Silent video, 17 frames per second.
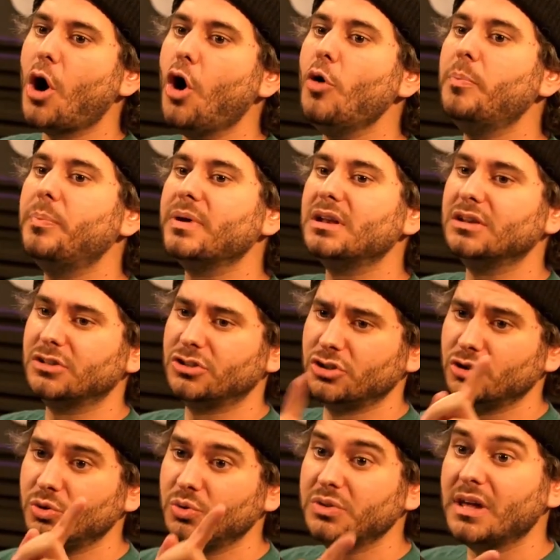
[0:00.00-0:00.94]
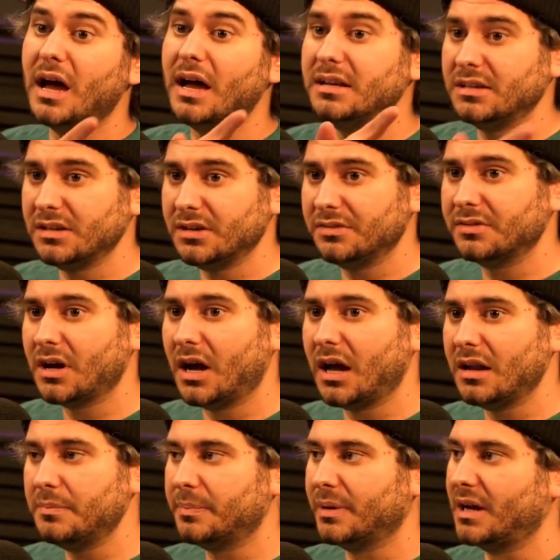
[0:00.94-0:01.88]
open to the idea of
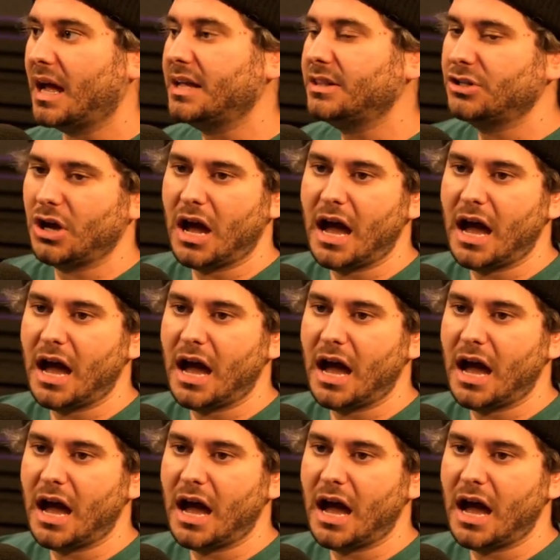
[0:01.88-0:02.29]
God, but I don't know.